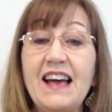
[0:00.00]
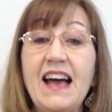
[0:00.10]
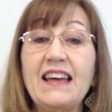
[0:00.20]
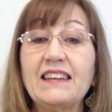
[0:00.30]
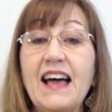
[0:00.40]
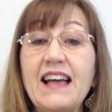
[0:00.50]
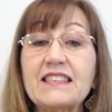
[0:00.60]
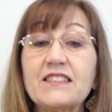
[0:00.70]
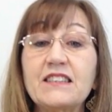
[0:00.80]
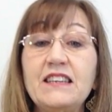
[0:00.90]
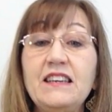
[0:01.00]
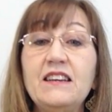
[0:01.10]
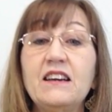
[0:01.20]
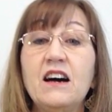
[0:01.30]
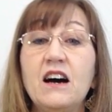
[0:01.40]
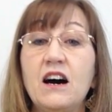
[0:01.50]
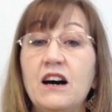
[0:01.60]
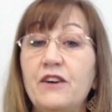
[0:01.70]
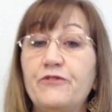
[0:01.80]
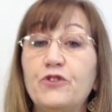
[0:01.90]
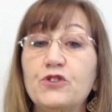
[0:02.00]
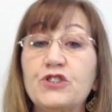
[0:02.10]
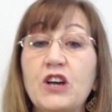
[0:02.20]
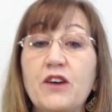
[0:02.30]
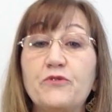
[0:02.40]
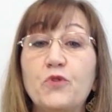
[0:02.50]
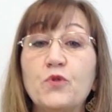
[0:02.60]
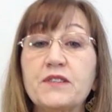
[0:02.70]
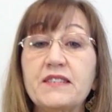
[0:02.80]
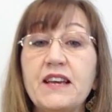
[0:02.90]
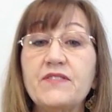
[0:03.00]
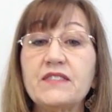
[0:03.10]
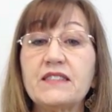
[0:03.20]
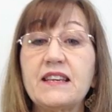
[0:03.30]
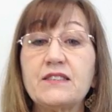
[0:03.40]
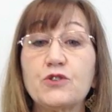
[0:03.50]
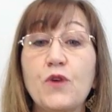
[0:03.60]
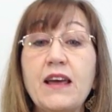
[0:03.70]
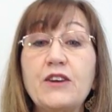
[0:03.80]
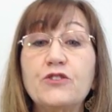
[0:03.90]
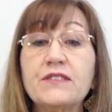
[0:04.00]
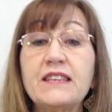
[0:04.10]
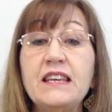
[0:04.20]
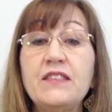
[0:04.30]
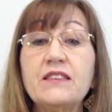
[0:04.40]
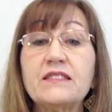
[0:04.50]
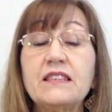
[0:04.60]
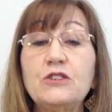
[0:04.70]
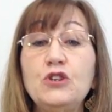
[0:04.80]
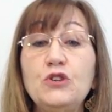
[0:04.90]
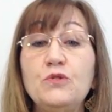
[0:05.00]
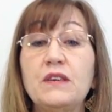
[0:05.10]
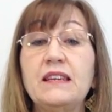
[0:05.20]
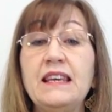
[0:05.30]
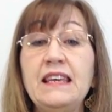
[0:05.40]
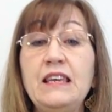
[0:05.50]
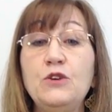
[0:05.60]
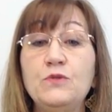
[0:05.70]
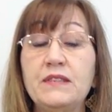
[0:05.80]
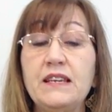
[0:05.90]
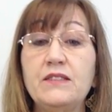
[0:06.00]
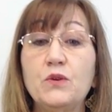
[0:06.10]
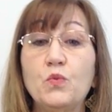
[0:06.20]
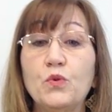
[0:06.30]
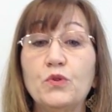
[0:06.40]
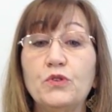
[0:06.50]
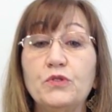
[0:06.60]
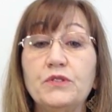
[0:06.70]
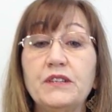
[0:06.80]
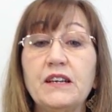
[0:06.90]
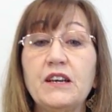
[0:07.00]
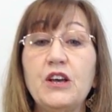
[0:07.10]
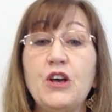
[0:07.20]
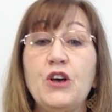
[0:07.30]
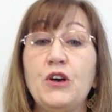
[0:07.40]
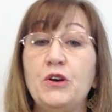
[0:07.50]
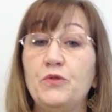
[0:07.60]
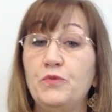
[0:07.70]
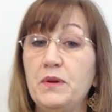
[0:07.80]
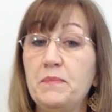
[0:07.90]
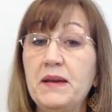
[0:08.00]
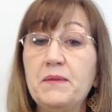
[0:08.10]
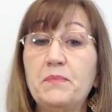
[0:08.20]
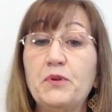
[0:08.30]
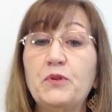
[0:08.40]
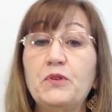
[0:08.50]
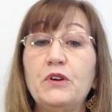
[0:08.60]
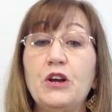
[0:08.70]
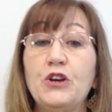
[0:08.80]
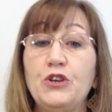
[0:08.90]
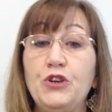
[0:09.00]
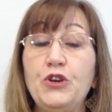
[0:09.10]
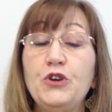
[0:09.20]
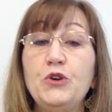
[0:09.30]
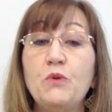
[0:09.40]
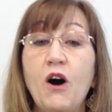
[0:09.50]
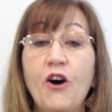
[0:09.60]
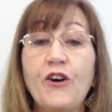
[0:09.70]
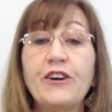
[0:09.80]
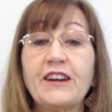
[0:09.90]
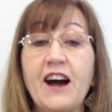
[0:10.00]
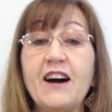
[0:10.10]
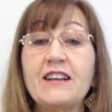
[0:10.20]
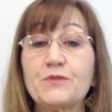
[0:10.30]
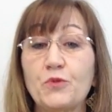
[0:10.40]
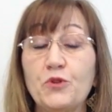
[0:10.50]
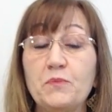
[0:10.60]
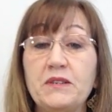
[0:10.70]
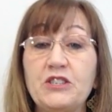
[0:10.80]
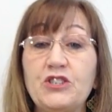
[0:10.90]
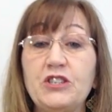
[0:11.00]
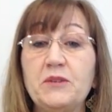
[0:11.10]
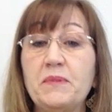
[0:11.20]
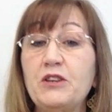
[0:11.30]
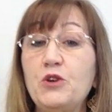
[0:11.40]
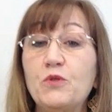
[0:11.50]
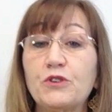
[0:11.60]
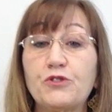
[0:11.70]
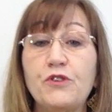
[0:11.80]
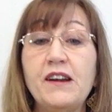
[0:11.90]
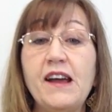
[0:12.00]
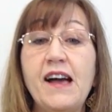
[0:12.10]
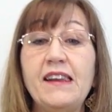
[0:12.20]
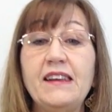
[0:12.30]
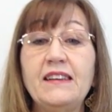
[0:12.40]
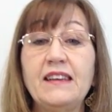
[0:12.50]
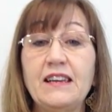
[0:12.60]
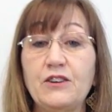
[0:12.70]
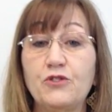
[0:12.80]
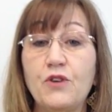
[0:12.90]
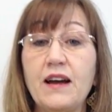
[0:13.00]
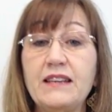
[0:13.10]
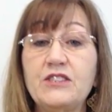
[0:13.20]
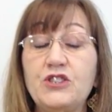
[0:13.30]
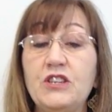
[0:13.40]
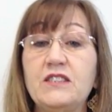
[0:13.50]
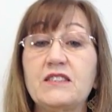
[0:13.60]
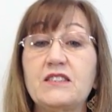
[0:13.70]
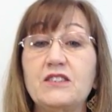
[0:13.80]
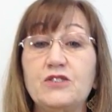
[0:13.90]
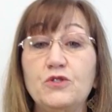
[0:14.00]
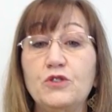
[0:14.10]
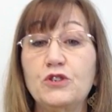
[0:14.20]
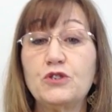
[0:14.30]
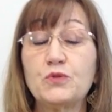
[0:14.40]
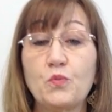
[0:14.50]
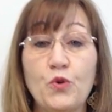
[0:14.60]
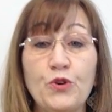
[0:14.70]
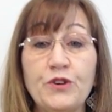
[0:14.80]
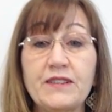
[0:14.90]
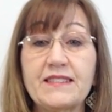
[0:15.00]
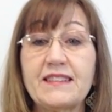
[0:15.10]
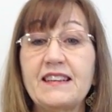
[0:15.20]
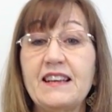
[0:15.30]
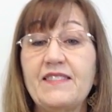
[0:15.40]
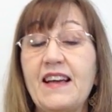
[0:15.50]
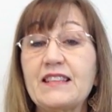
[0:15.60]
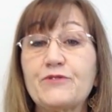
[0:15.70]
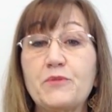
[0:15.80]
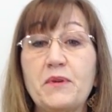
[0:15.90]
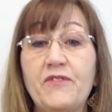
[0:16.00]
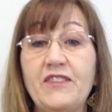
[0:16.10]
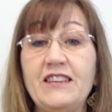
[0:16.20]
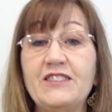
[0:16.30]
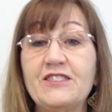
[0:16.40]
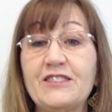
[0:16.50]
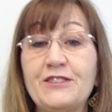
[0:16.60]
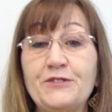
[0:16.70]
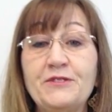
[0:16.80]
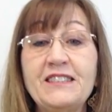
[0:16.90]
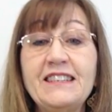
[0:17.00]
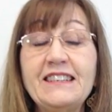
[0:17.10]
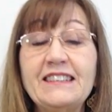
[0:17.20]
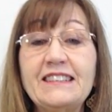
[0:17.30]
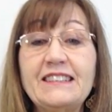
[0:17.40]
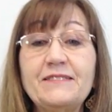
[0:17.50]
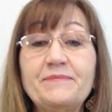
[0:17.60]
And lastly, uh, First John four seven says greater is He that's in you than he who's in the world. Remember, you are God's workmanship, and you are created in Christ Jesus to do good works. That's from Ephesians two ten.